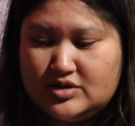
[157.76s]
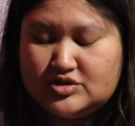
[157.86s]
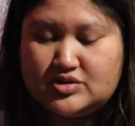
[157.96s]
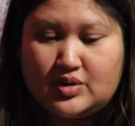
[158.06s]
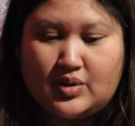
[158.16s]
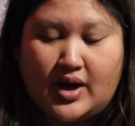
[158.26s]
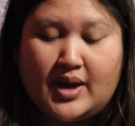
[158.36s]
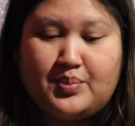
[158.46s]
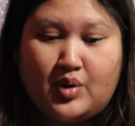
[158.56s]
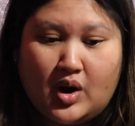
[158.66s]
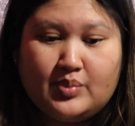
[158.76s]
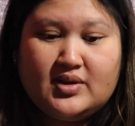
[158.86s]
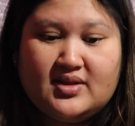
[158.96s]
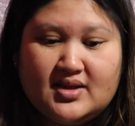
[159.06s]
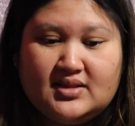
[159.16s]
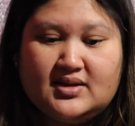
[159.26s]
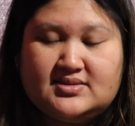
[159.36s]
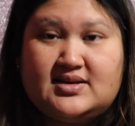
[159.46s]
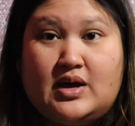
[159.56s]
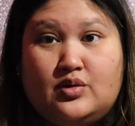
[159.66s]
so I probably did
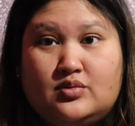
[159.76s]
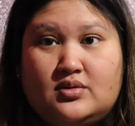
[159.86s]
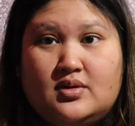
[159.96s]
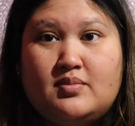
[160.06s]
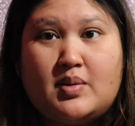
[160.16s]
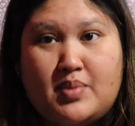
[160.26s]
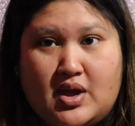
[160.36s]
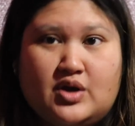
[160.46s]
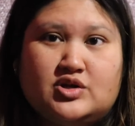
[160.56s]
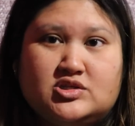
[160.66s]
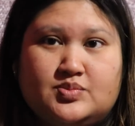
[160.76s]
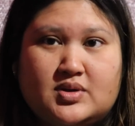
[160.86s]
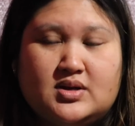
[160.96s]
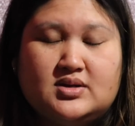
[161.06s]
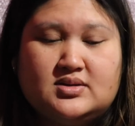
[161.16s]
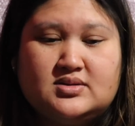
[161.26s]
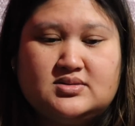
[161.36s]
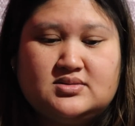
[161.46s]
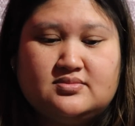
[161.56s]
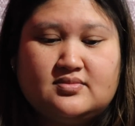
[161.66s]
let down my parents
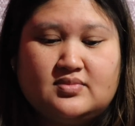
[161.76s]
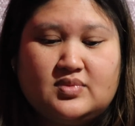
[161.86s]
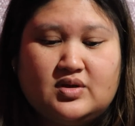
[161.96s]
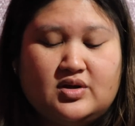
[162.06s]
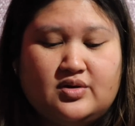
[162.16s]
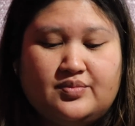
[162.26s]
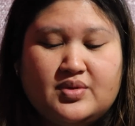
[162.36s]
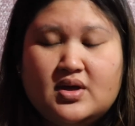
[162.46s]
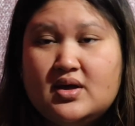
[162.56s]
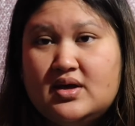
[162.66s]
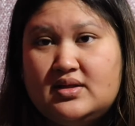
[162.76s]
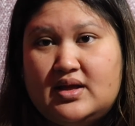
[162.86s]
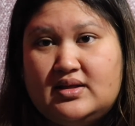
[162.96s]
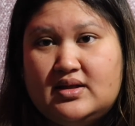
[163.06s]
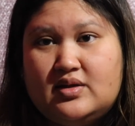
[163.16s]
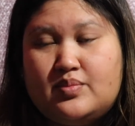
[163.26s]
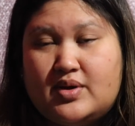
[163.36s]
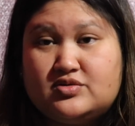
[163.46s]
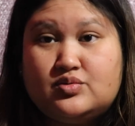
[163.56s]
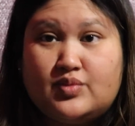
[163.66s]
because, you know, they did their
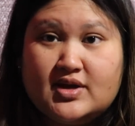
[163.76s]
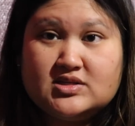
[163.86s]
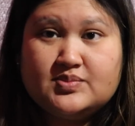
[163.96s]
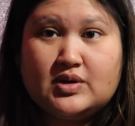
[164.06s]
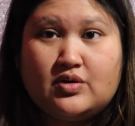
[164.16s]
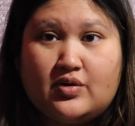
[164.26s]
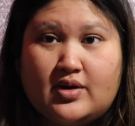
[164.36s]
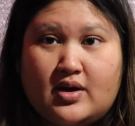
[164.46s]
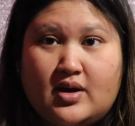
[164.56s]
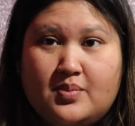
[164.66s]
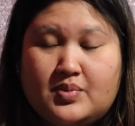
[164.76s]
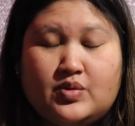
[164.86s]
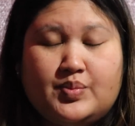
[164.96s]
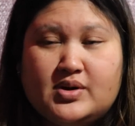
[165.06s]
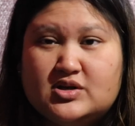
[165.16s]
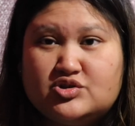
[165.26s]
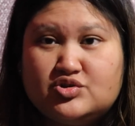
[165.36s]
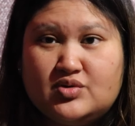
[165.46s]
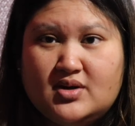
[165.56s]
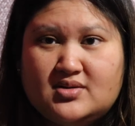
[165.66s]
best to raise me growing up. They were pretty
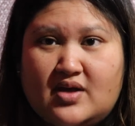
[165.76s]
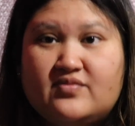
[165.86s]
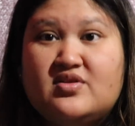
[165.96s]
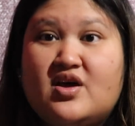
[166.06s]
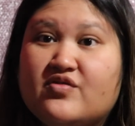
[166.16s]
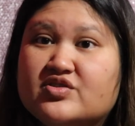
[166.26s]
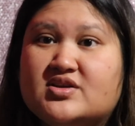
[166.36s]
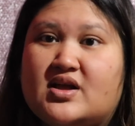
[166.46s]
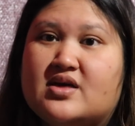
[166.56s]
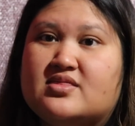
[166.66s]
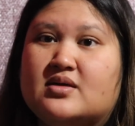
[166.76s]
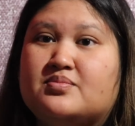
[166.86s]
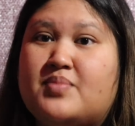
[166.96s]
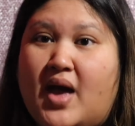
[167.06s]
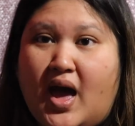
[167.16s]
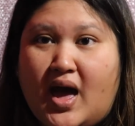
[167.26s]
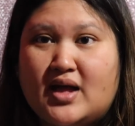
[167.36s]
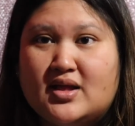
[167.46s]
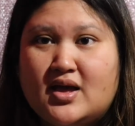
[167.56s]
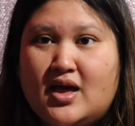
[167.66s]
strict. I've never done anything
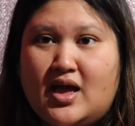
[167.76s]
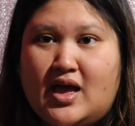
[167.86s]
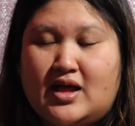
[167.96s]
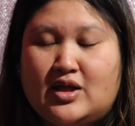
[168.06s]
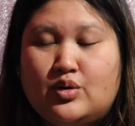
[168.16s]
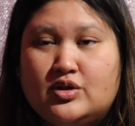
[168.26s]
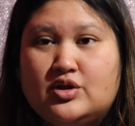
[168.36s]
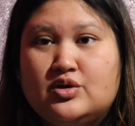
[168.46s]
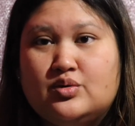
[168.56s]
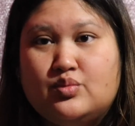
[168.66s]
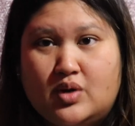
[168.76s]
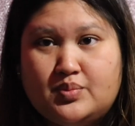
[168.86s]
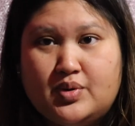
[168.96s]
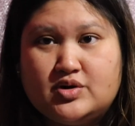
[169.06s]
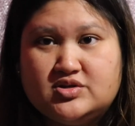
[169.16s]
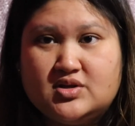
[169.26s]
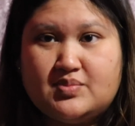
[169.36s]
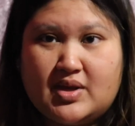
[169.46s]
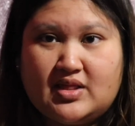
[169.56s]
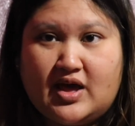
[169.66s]
bad. And I only knew one person in
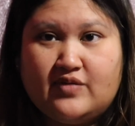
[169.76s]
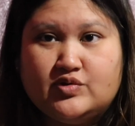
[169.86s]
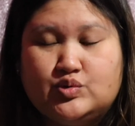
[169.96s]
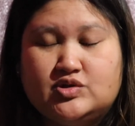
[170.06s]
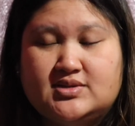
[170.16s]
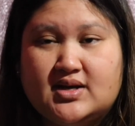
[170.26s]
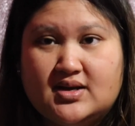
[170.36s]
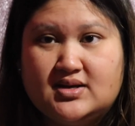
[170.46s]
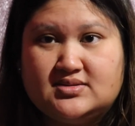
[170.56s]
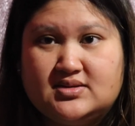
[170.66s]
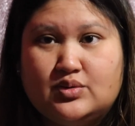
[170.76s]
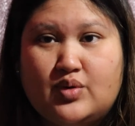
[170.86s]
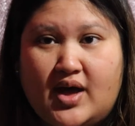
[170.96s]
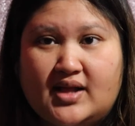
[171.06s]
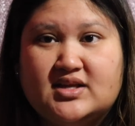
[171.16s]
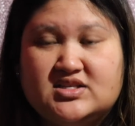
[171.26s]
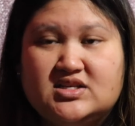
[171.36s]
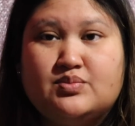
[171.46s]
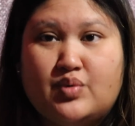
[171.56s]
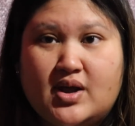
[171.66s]
my life, which was a cousin who had a
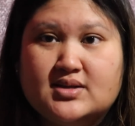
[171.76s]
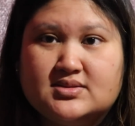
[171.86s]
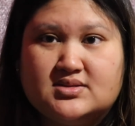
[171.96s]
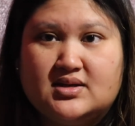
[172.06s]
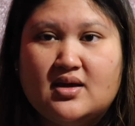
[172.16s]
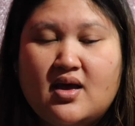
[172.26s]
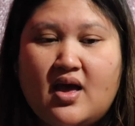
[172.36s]
teen pregnancy.